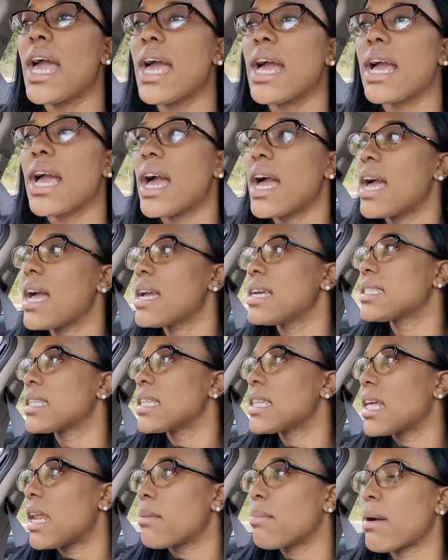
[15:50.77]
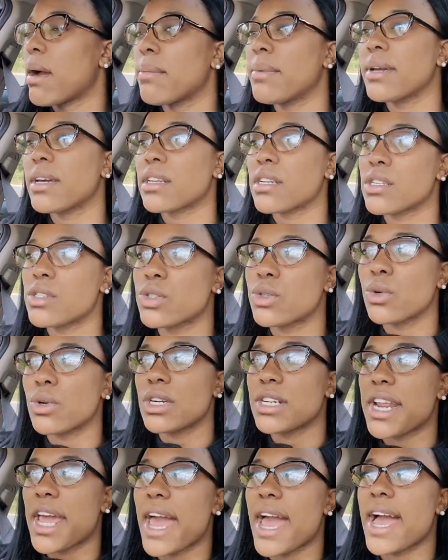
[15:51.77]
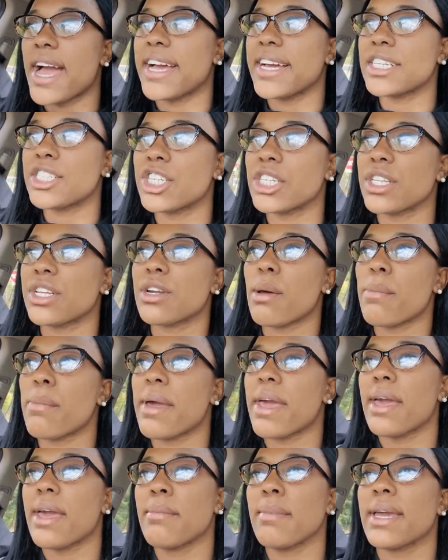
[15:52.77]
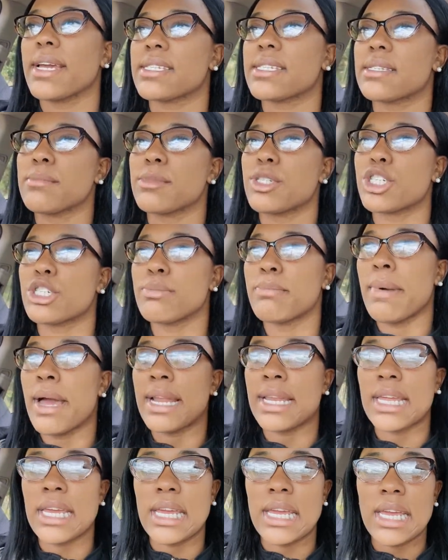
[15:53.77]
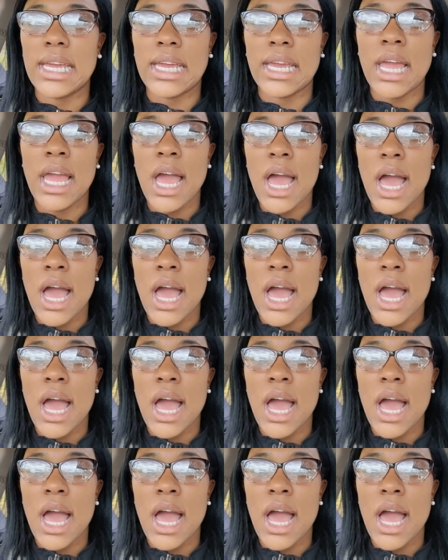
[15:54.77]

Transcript: guys, and then I'm probably gonna DoorDash a little bit, make some shmoney,